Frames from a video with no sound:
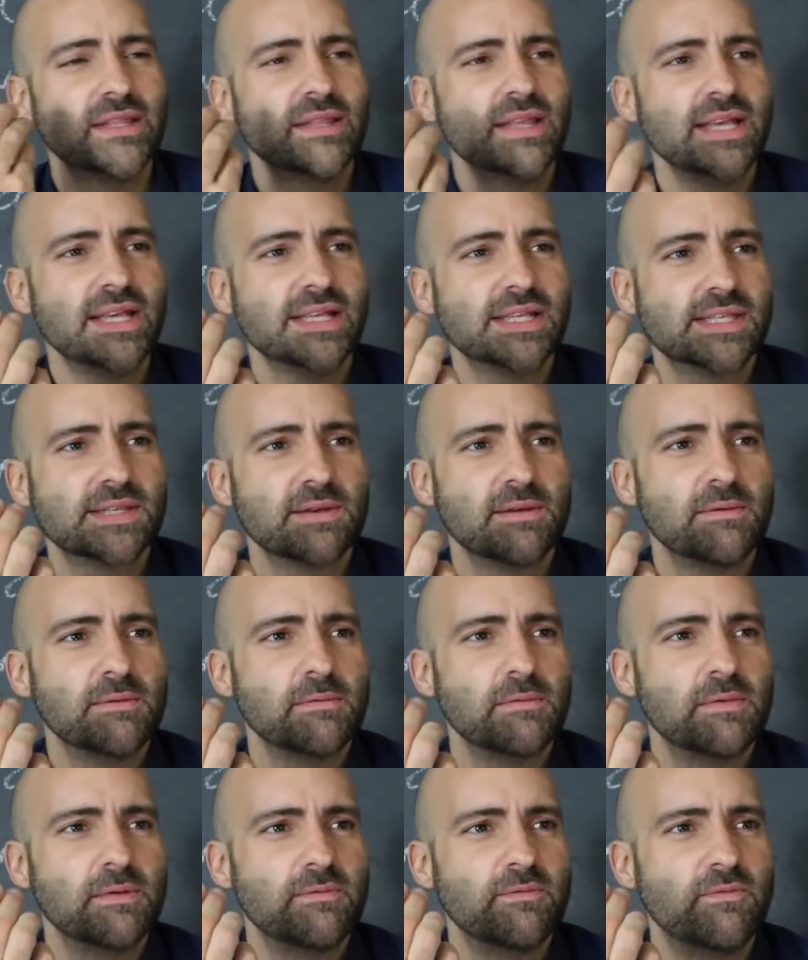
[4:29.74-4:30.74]
these
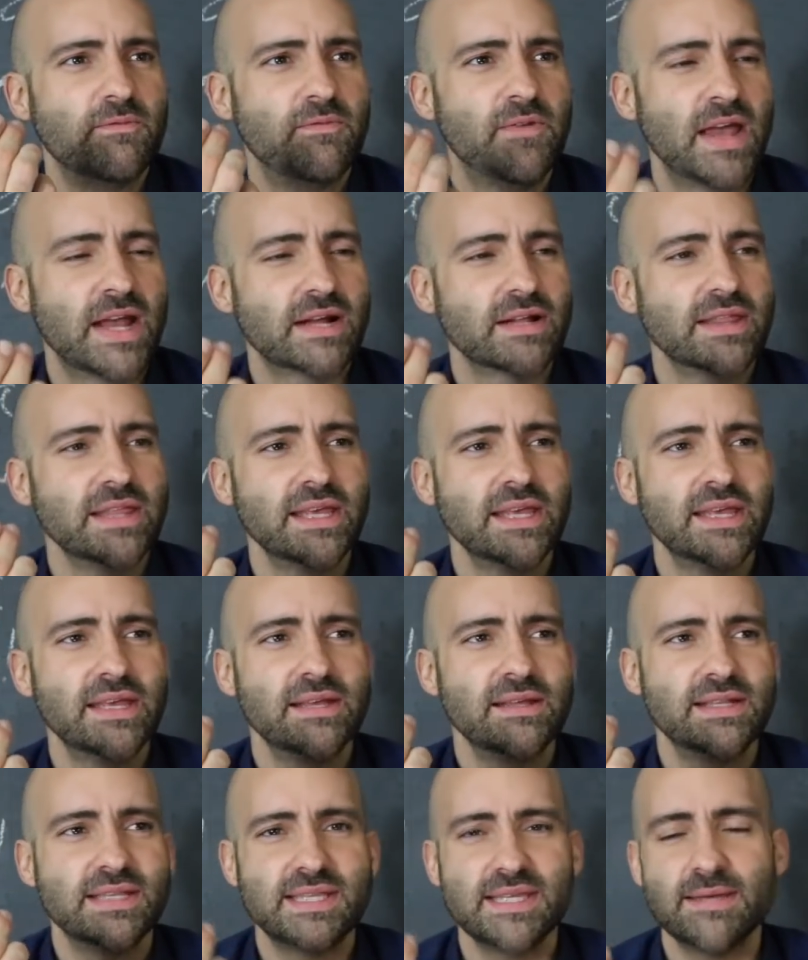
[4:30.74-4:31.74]

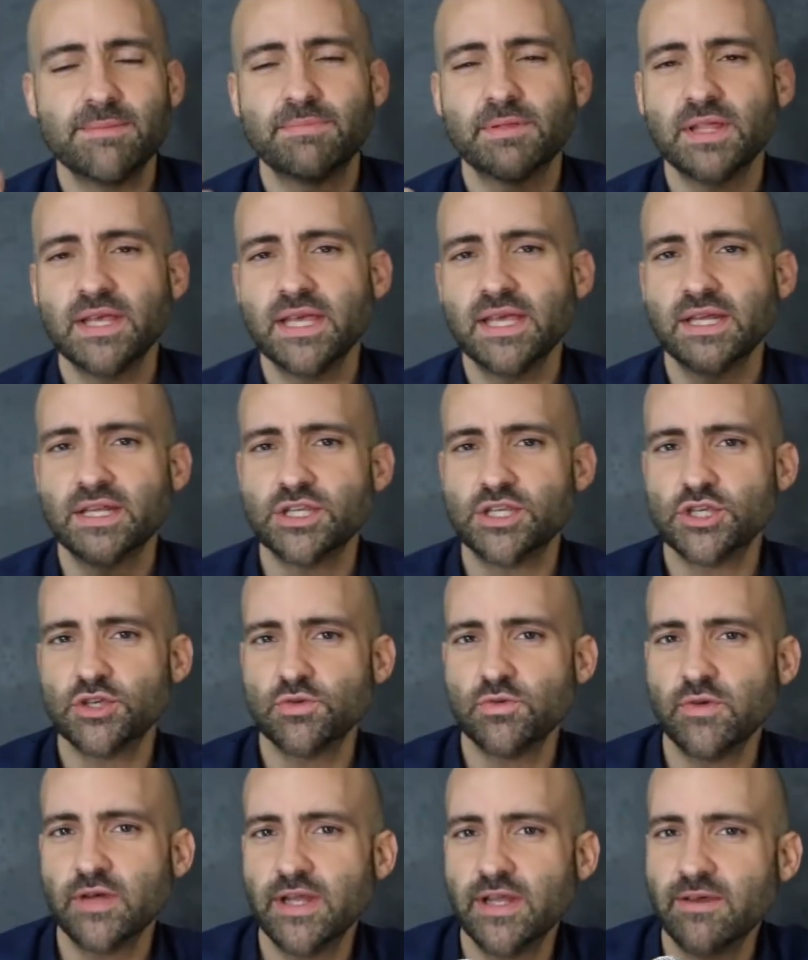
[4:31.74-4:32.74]
very deeply
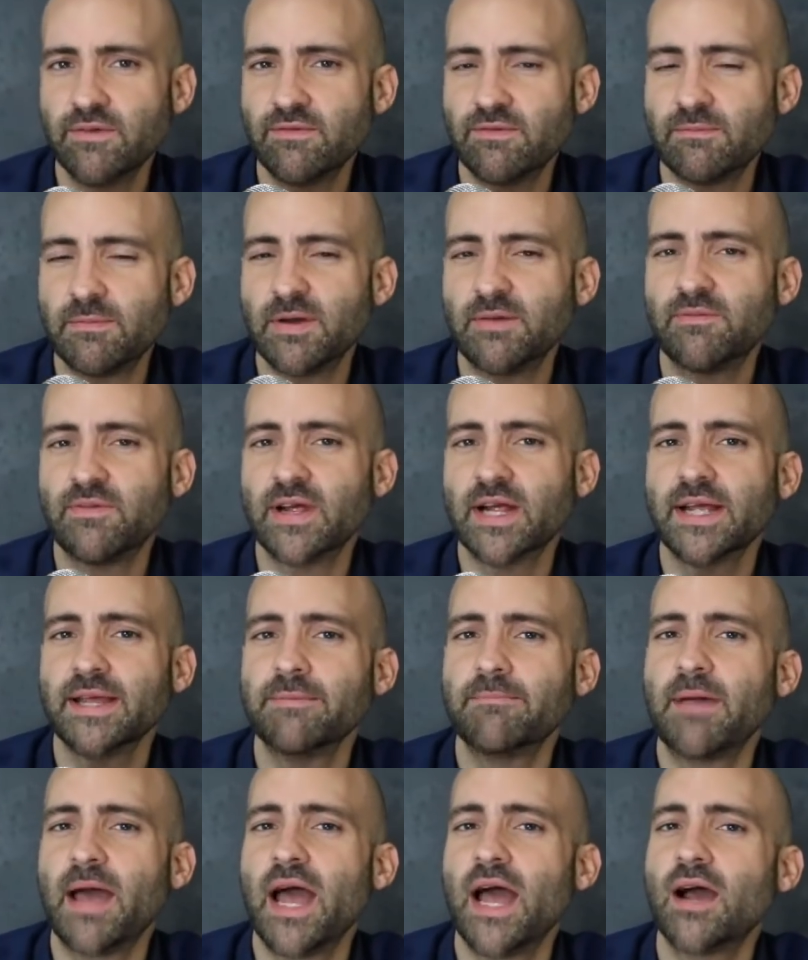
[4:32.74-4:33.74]
intuitive but very
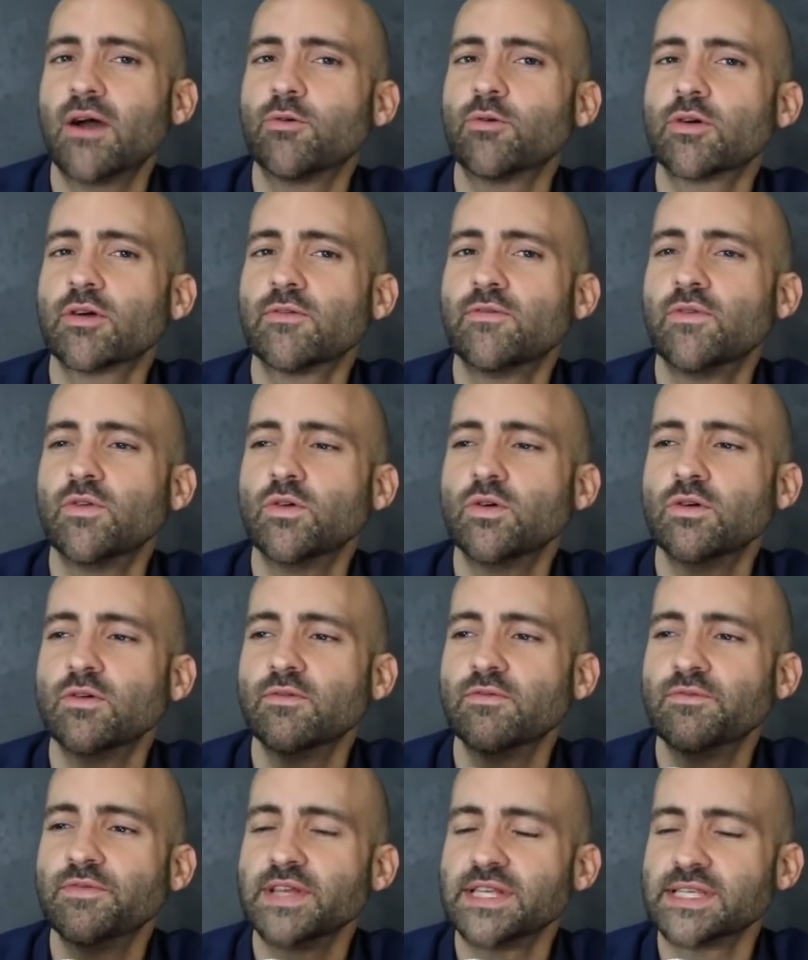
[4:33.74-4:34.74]

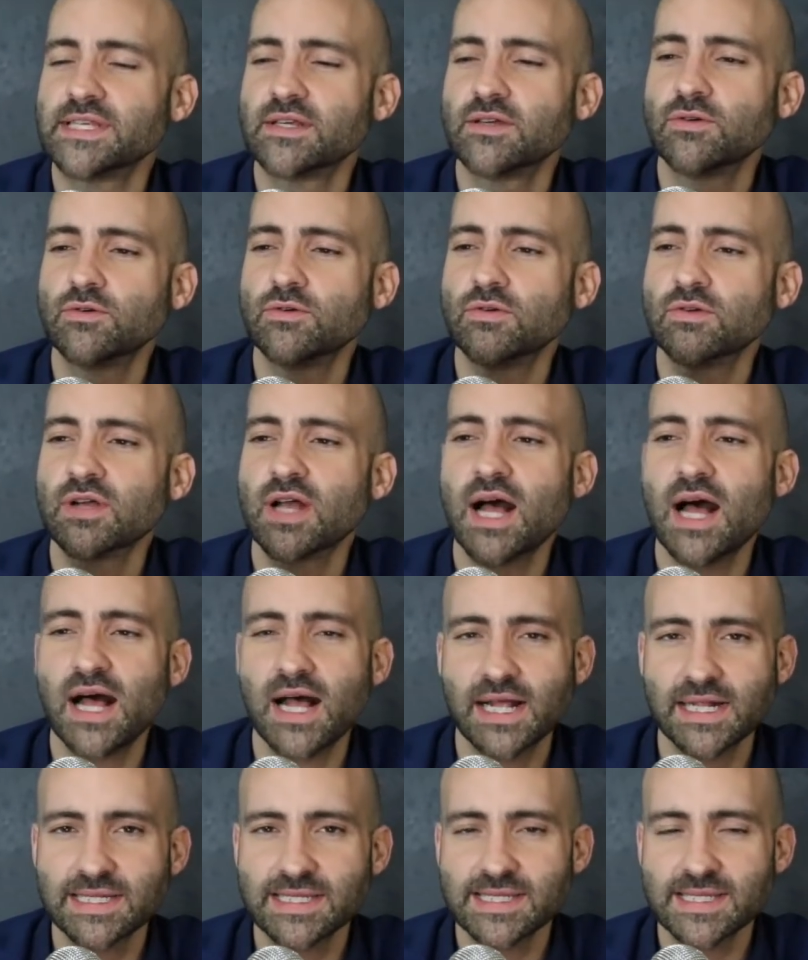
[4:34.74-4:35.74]
powerful physical
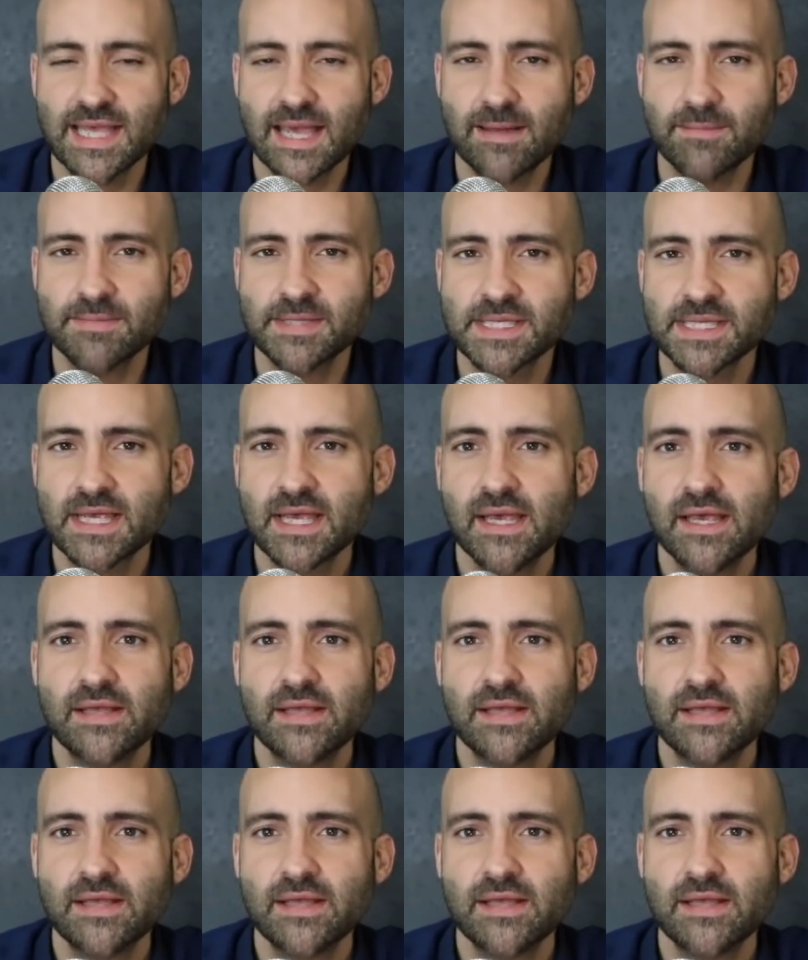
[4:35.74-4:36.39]
concepts